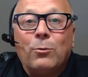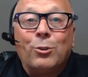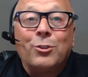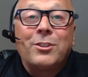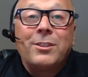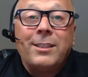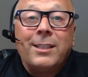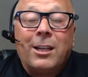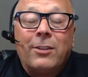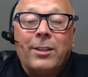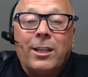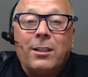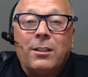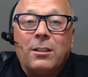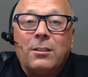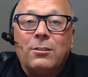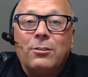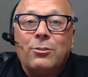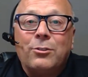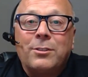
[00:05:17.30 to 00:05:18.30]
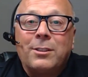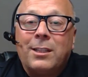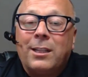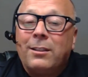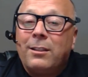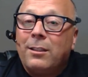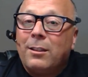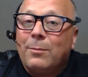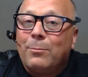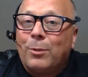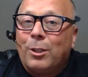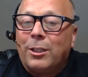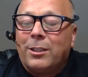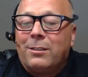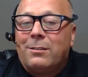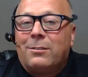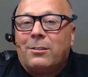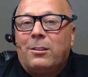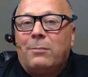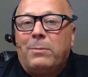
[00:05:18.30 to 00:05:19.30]
we'll see how that goes. And I think the
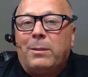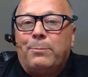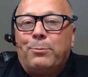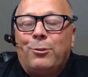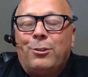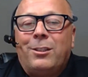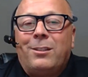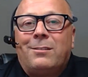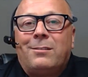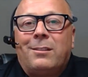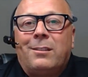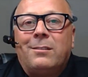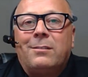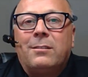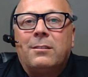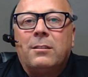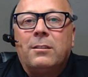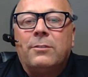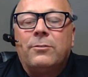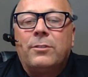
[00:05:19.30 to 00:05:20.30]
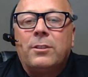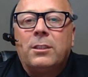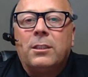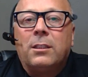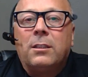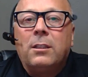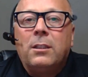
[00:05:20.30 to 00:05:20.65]
market's going to be pretty sensitive